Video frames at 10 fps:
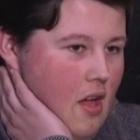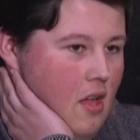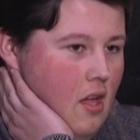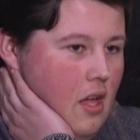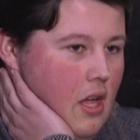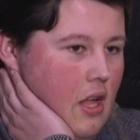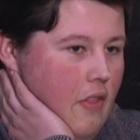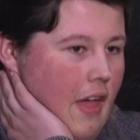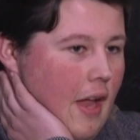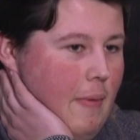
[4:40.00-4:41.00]
that
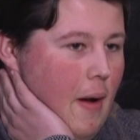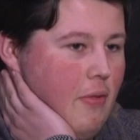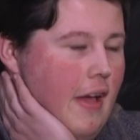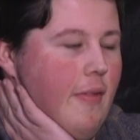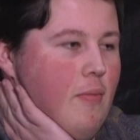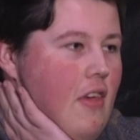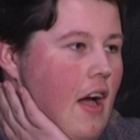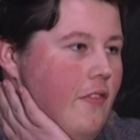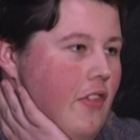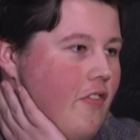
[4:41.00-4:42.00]
they'd be upset
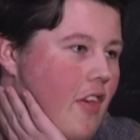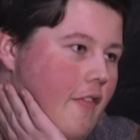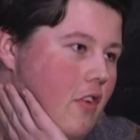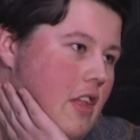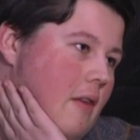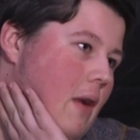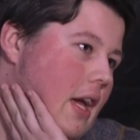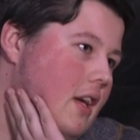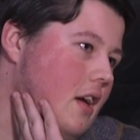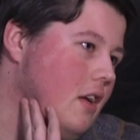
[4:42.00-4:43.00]
themselves if some of us didn't
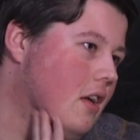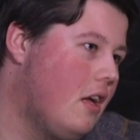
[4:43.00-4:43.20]
make it.